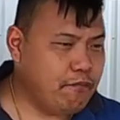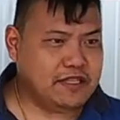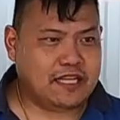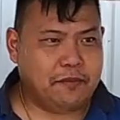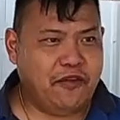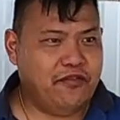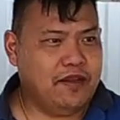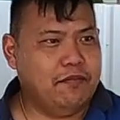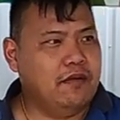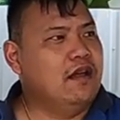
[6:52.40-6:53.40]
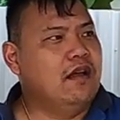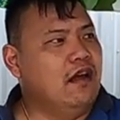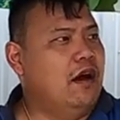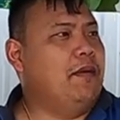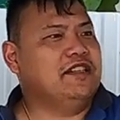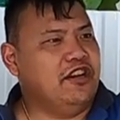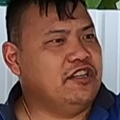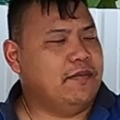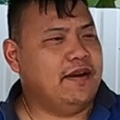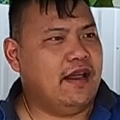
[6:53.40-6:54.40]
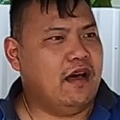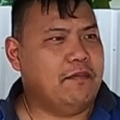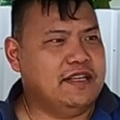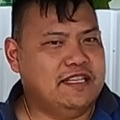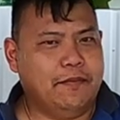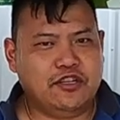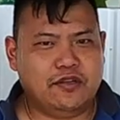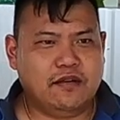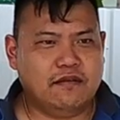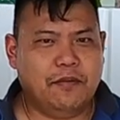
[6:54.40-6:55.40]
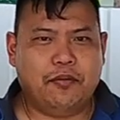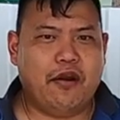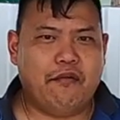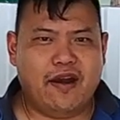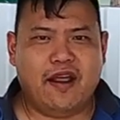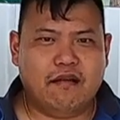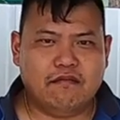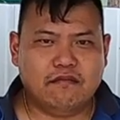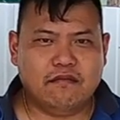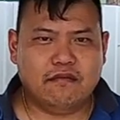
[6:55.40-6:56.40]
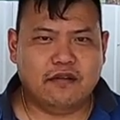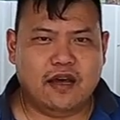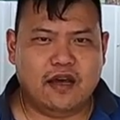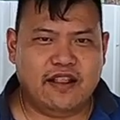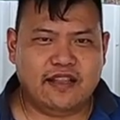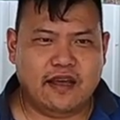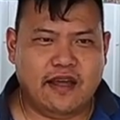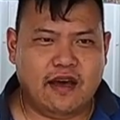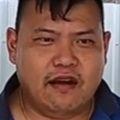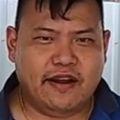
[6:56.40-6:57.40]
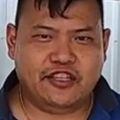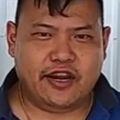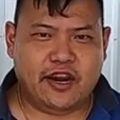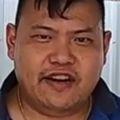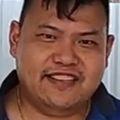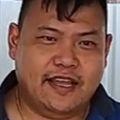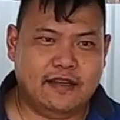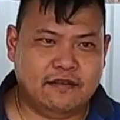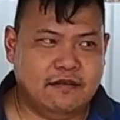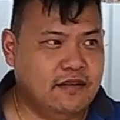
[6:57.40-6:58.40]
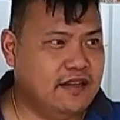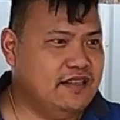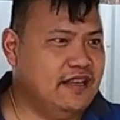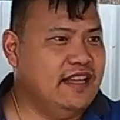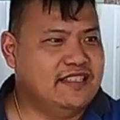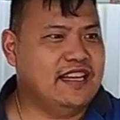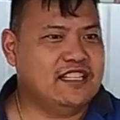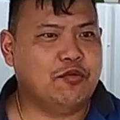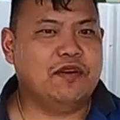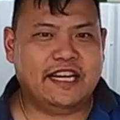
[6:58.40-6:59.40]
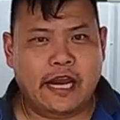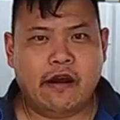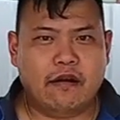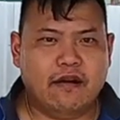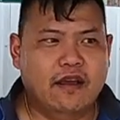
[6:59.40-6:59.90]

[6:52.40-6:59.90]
By the time you fill up all my tires on my semi-truck, he probably ran out of Nitro Air in his tanks, because it takes so much air.